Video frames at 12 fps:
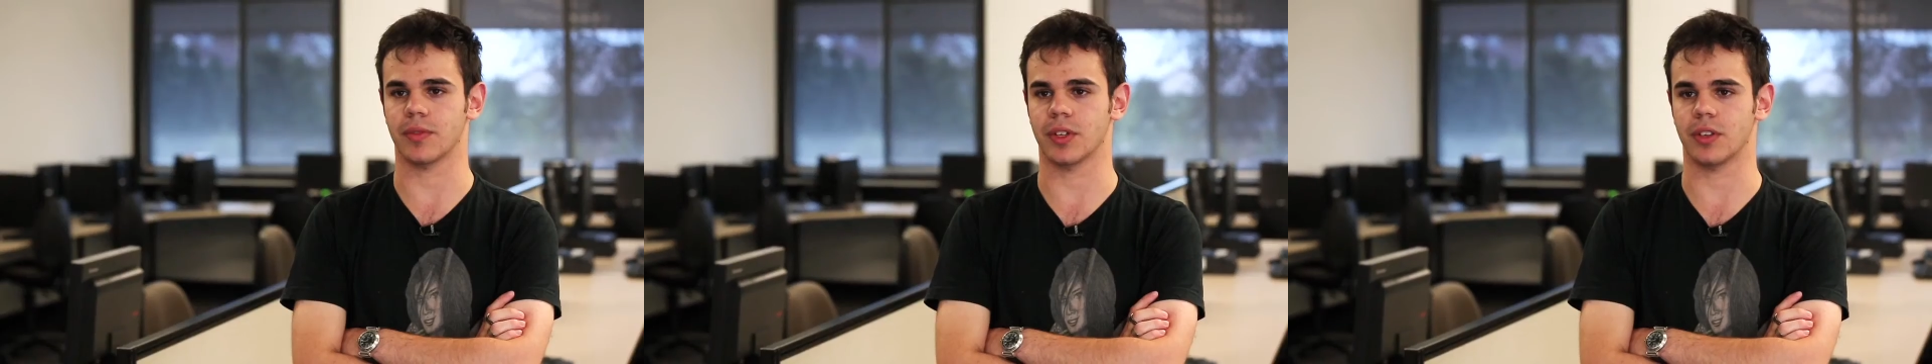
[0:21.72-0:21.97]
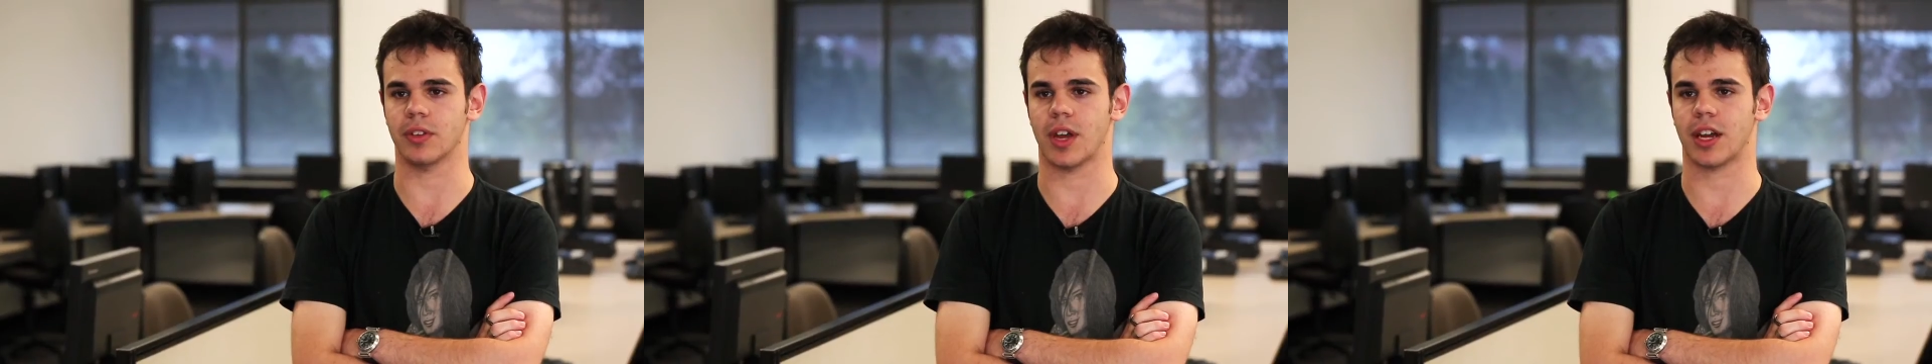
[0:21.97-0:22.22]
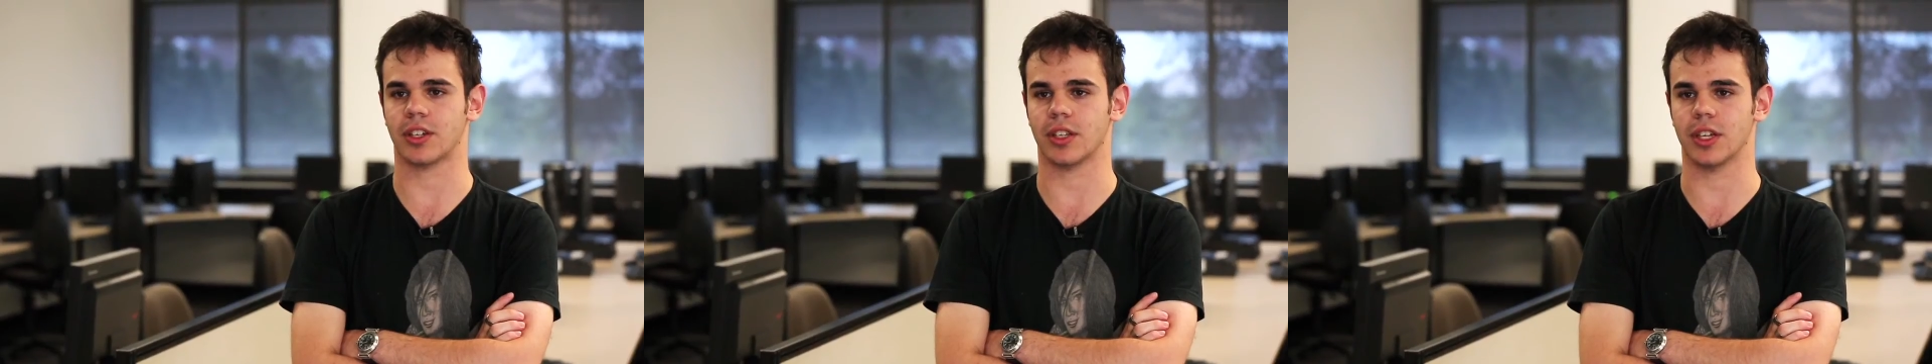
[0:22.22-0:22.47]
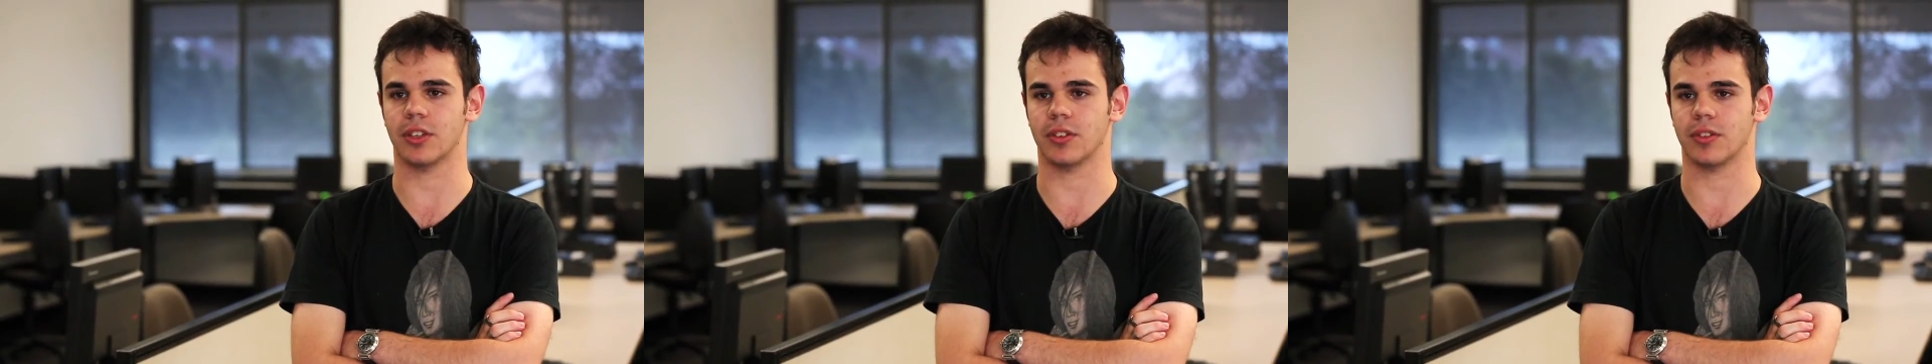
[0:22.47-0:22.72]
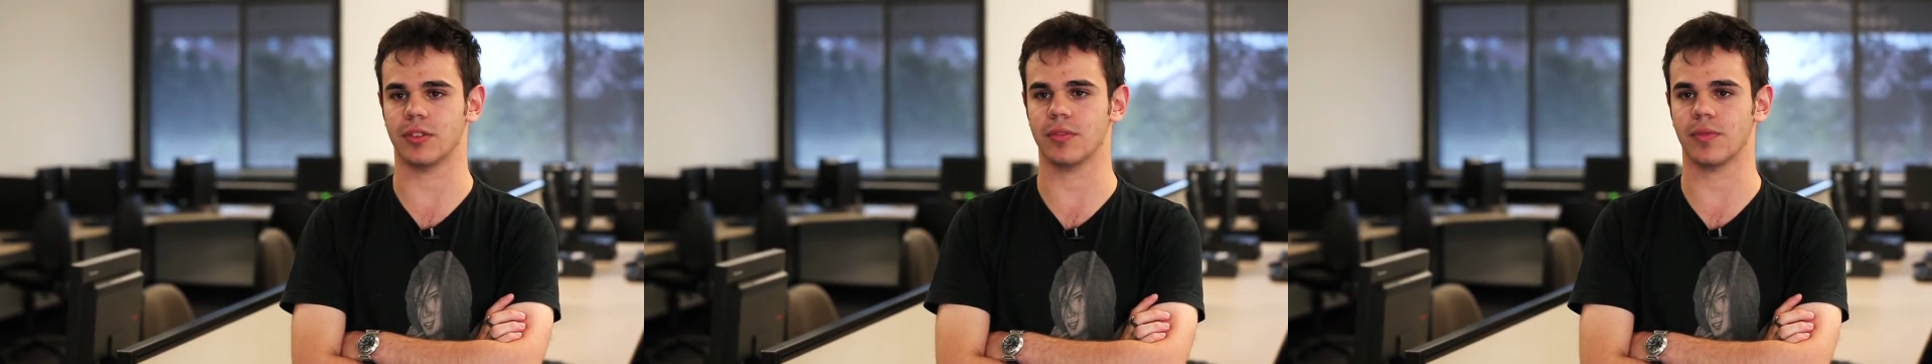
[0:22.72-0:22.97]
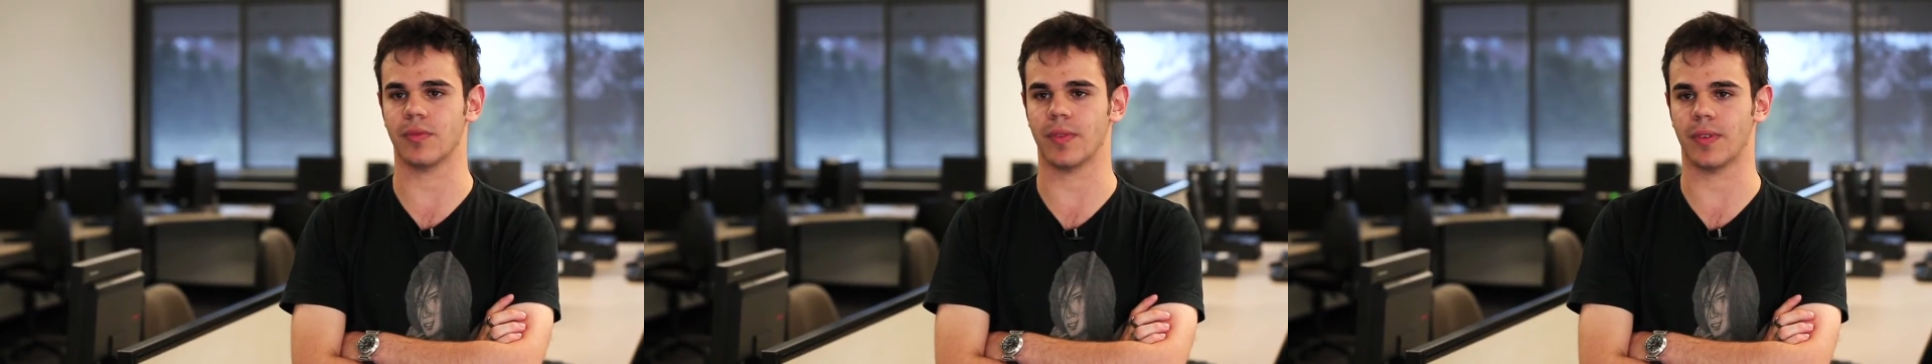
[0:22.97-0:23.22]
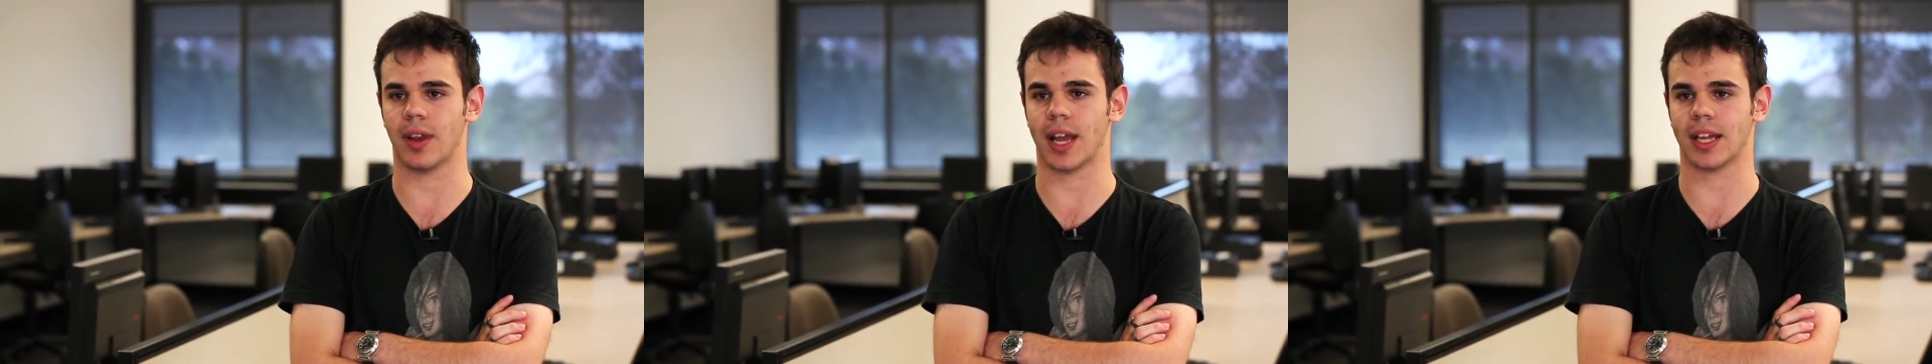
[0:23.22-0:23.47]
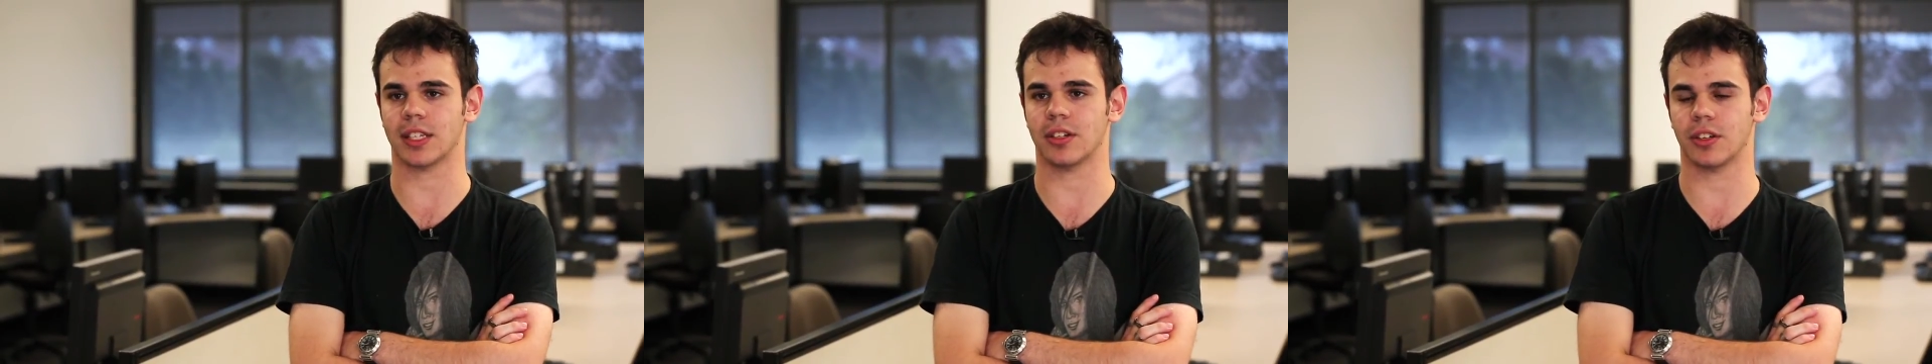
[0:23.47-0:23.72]
to actually do.
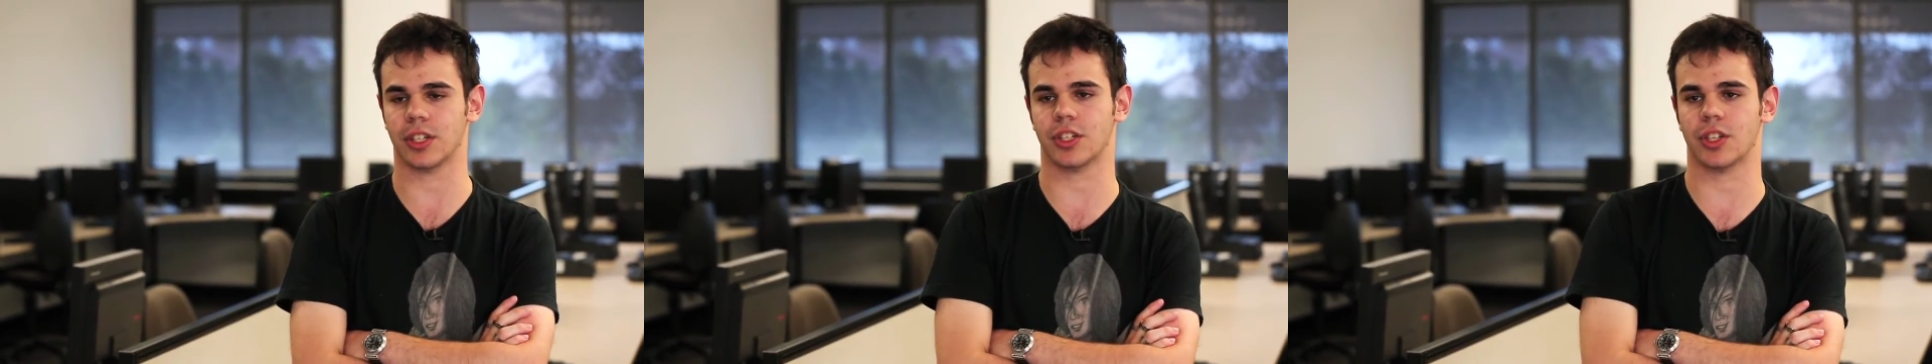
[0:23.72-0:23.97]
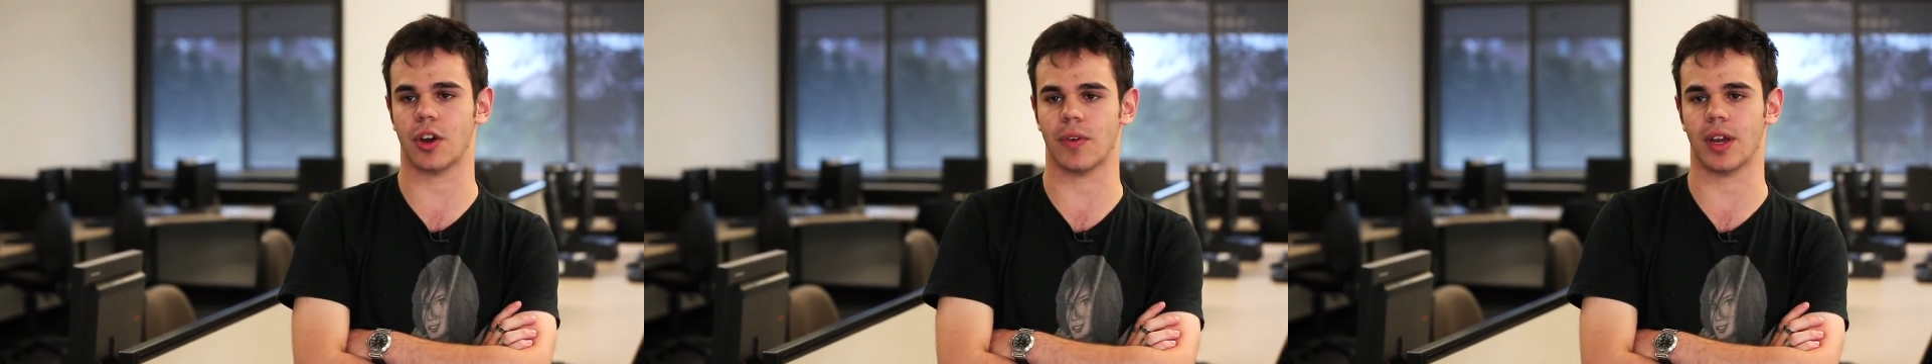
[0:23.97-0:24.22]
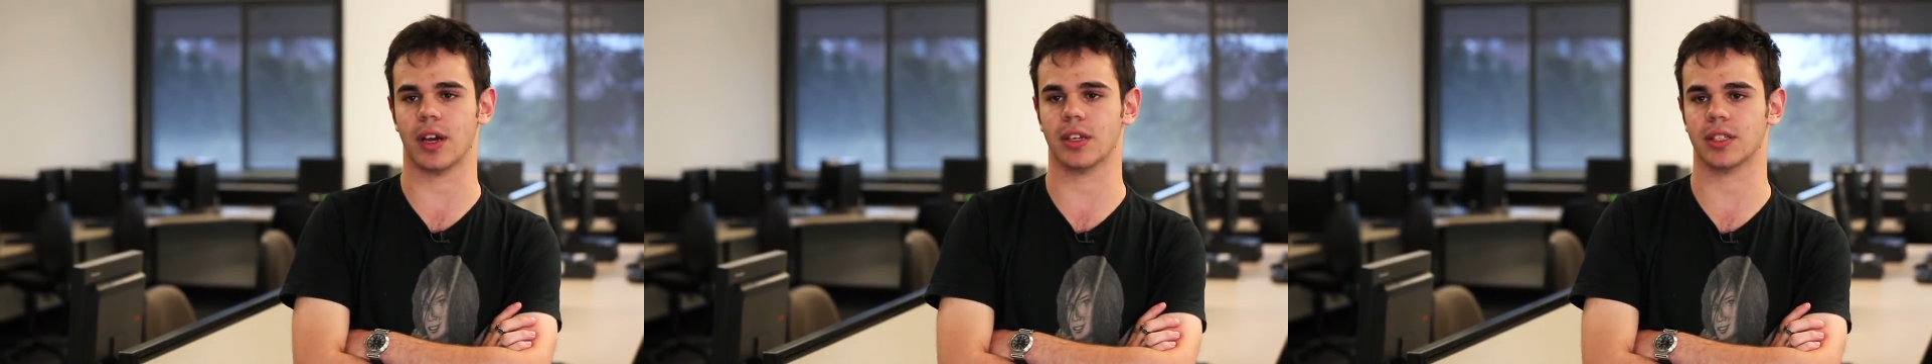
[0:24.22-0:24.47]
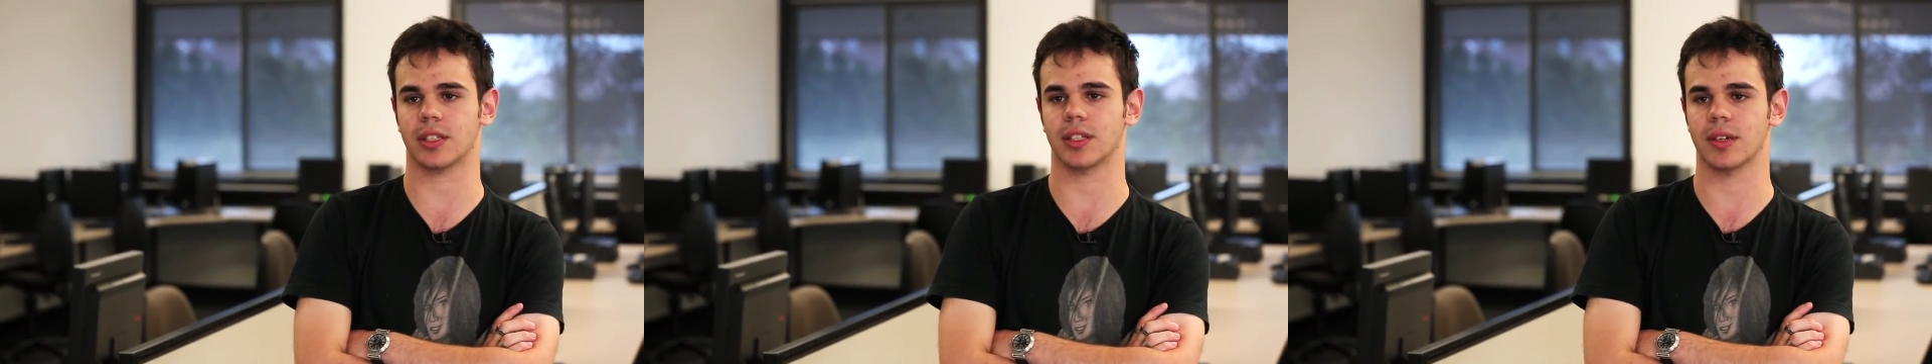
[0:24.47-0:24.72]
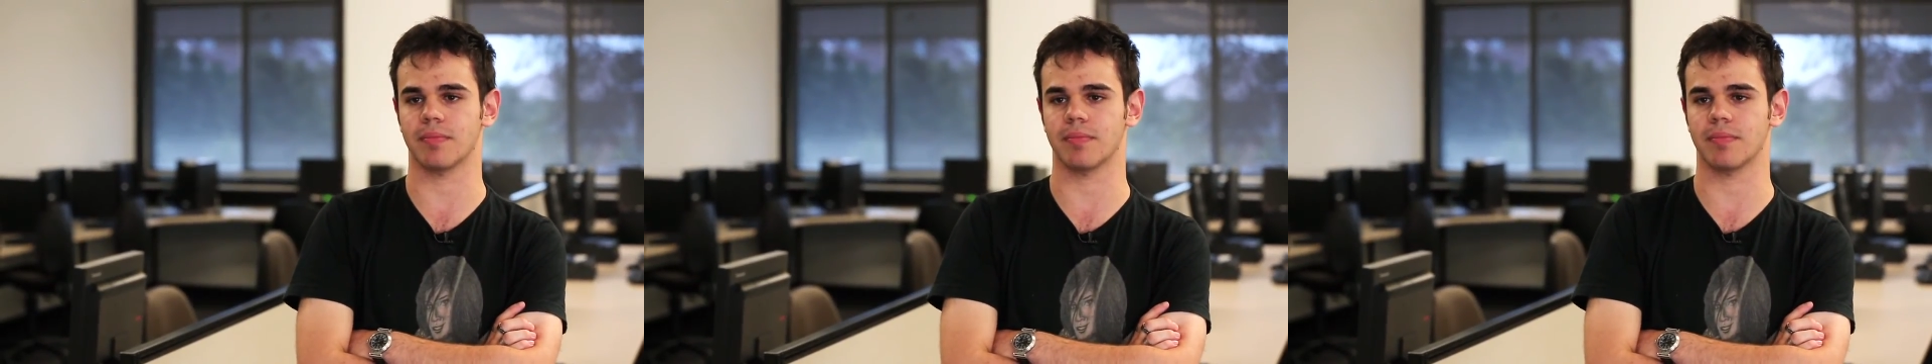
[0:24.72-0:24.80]
Like, it's not just showing us,